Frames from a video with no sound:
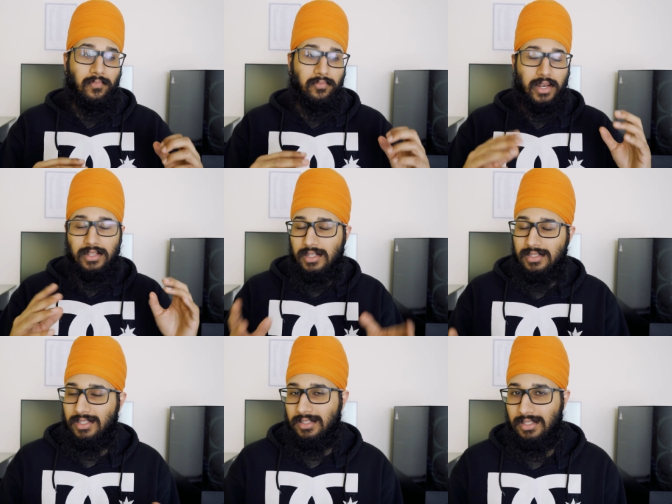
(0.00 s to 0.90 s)
But it
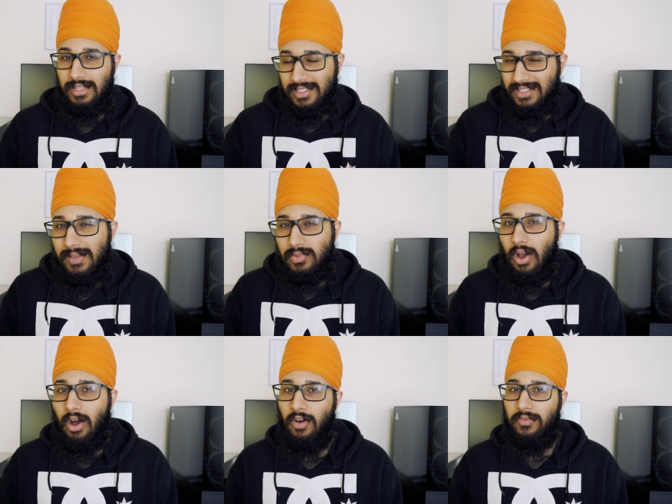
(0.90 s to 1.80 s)
just seems
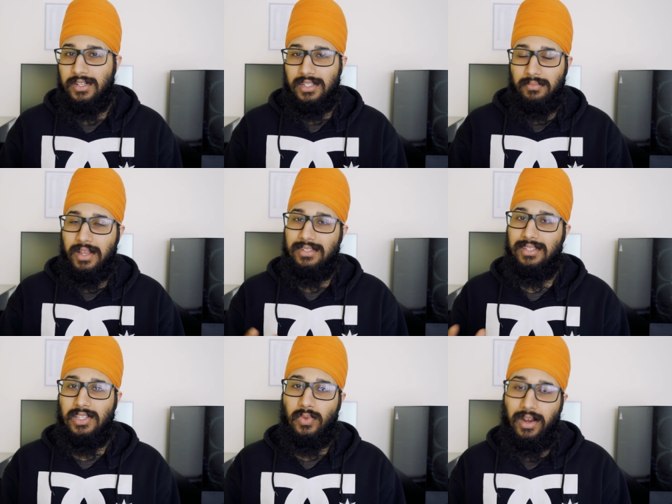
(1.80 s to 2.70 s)
off. It doesn't make
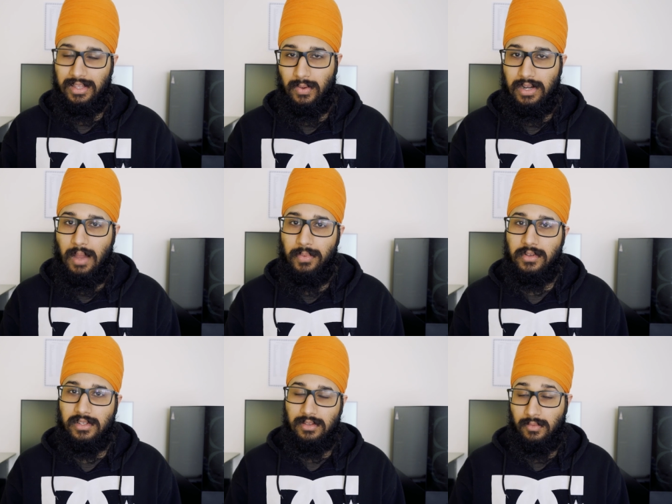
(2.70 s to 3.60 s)
sense why that would happen,
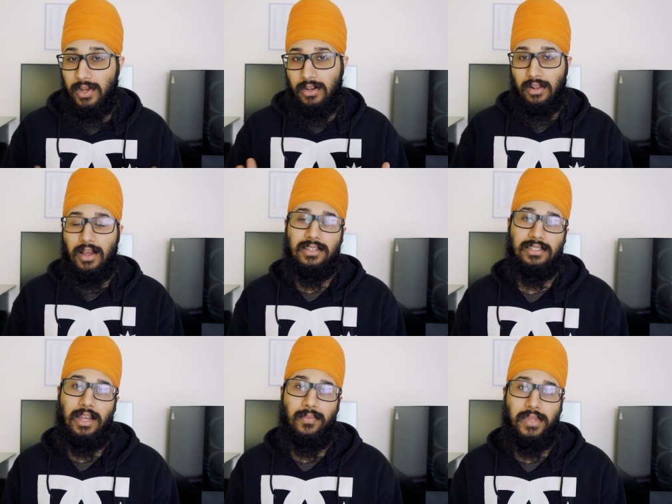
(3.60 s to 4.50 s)
because we know last
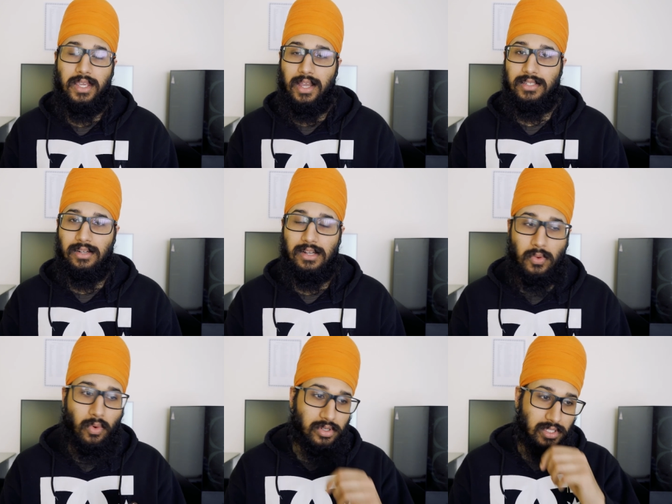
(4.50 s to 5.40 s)
time he accidentally
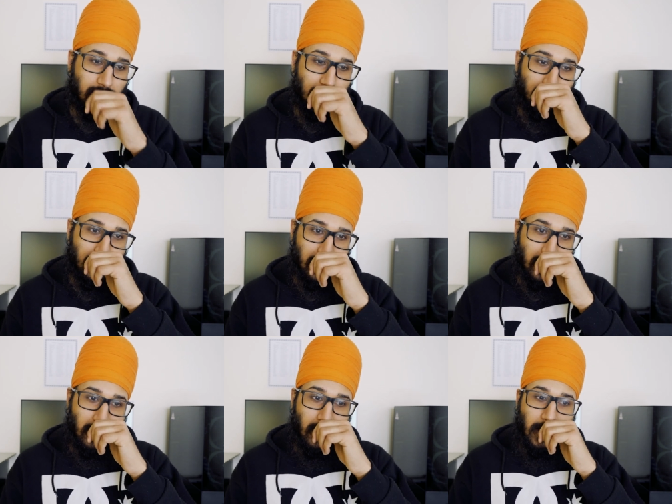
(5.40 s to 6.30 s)
walked in and
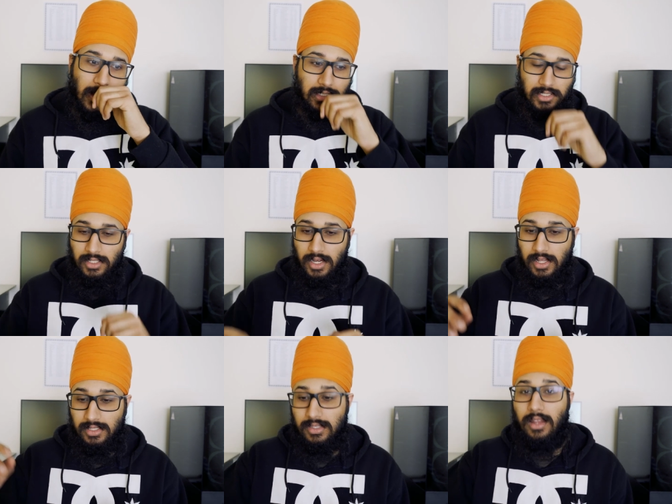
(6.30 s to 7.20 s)
everything,
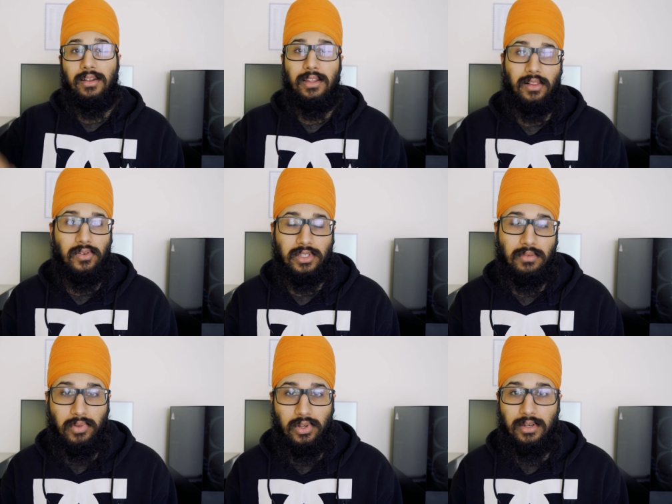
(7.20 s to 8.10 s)
she suddenly closed the
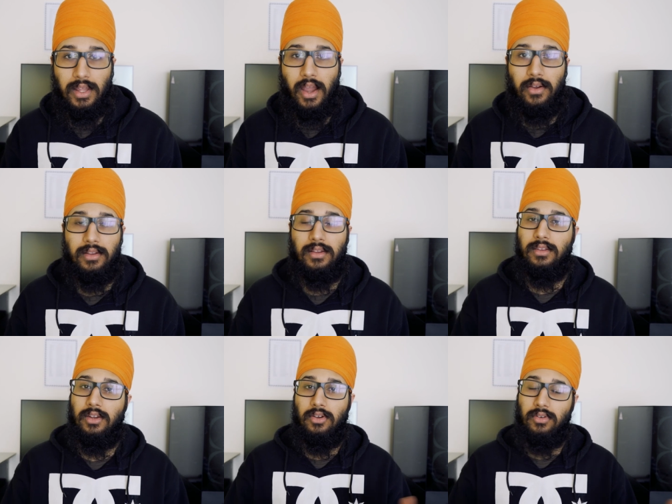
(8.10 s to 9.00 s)
computer down and,
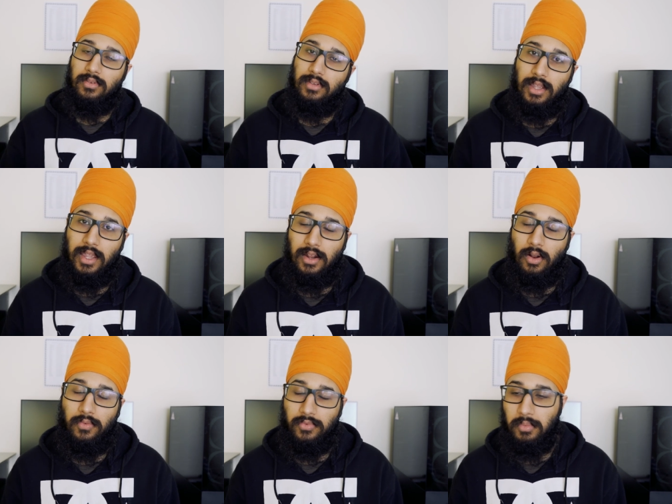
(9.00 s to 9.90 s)
you know, hid it
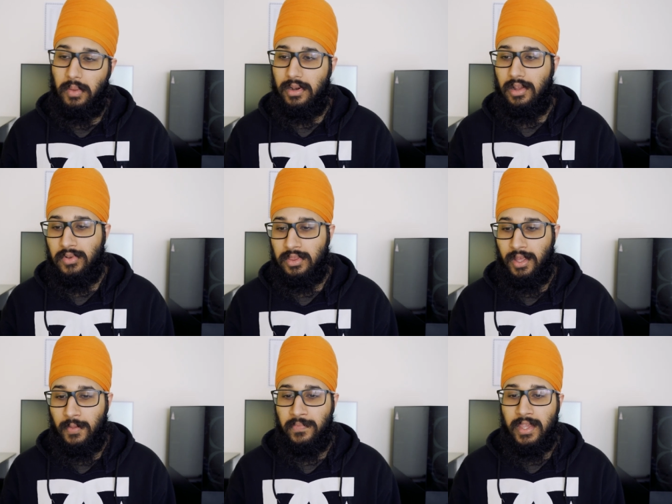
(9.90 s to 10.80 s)
off from him and
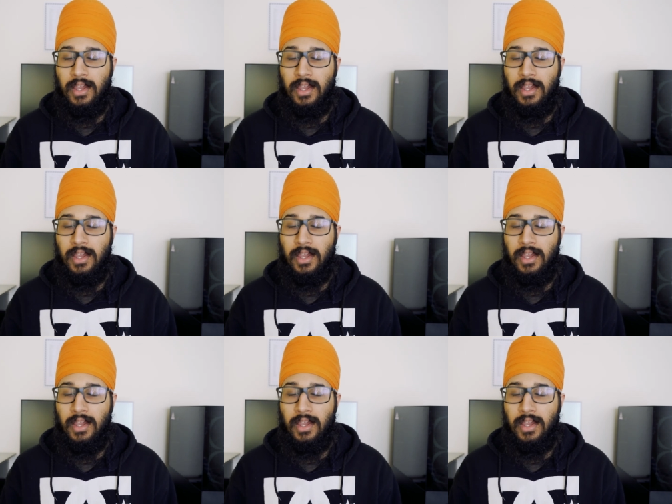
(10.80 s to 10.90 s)
everything.